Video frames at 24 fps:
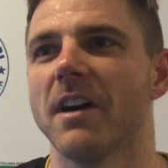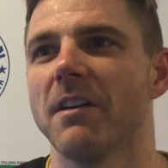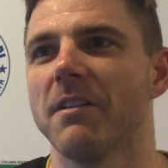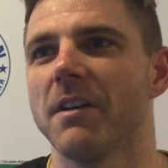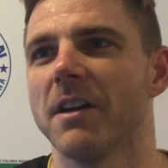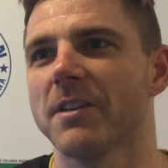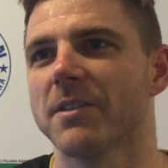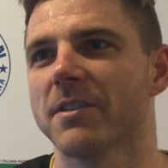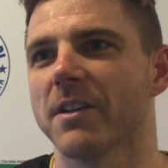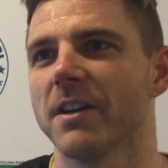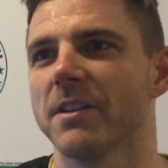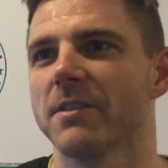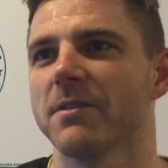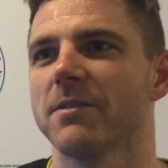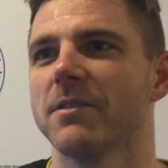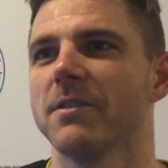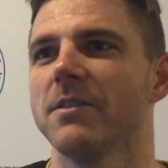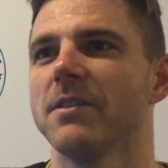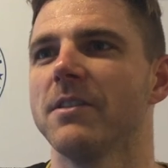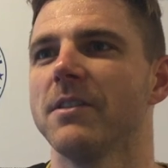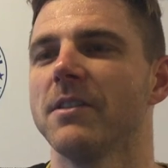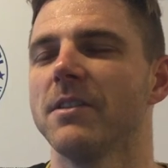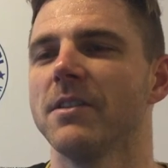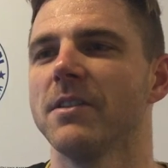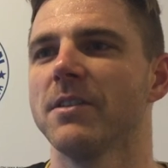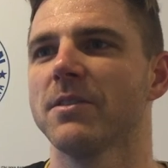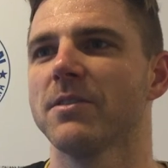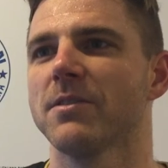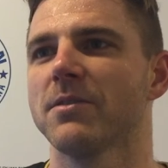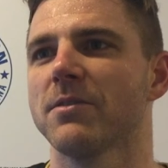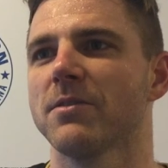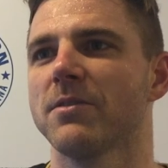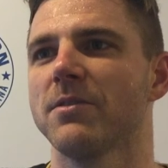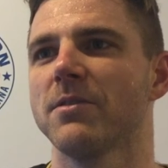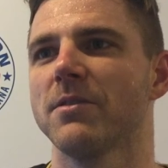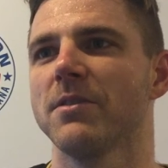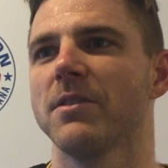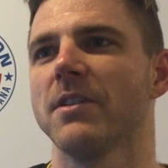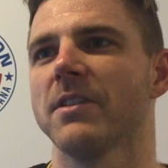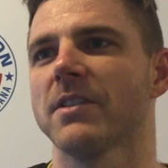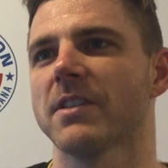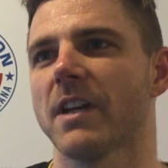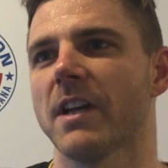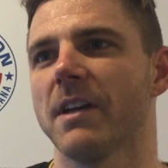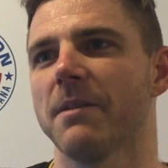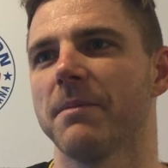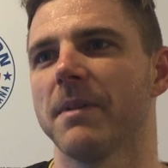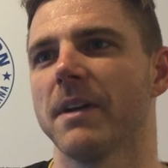I will try to do the
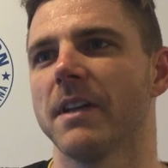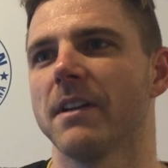same.